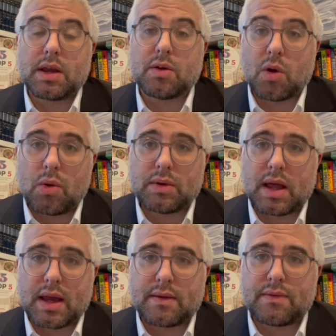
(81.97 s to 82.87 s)
your own
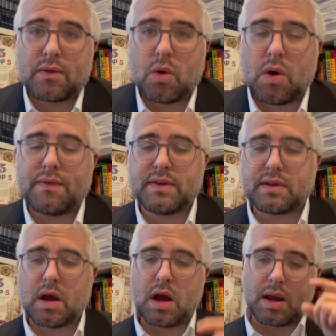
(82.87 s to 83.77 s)
life,
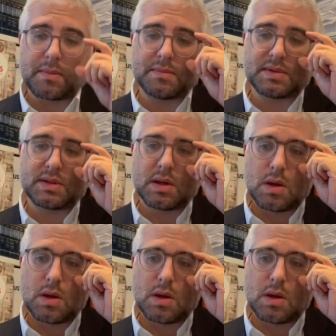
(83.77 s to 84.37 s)
oftentimes